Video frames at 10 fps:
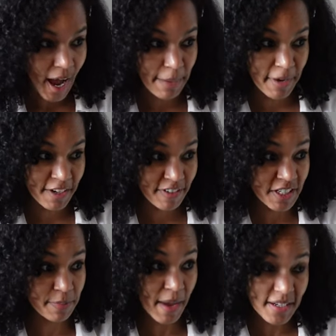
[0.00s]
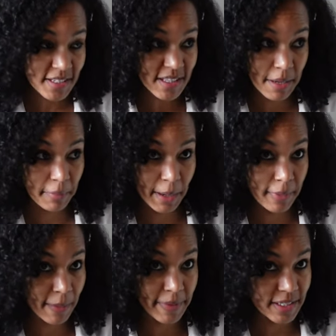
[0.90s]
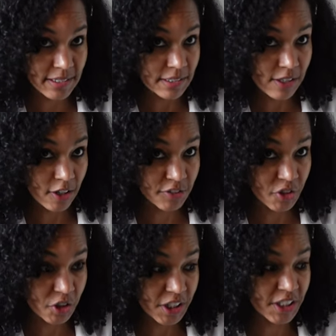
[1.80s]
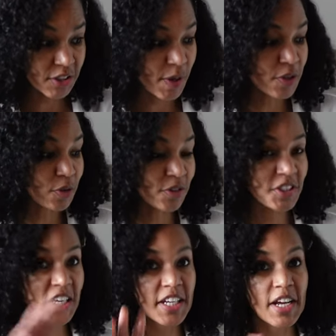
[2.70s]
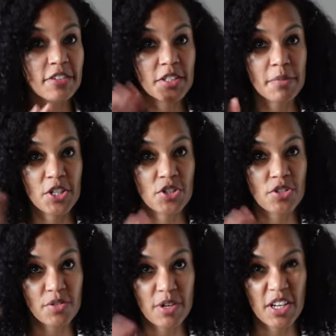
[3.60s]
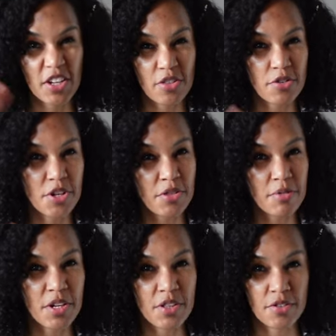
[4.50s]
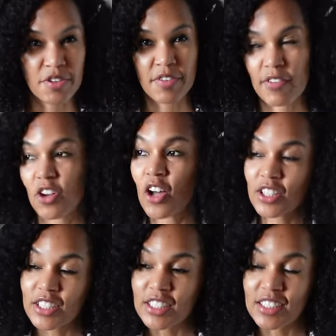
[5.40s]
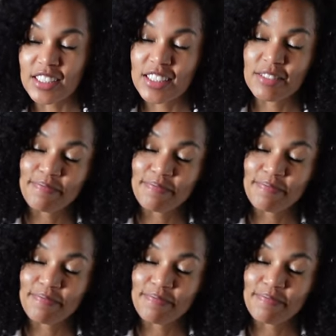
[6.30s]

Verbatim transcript: I might have expensed them, but I'm not paying $60 for cookies, so I told her take it out to make sure it's around like $33, $35.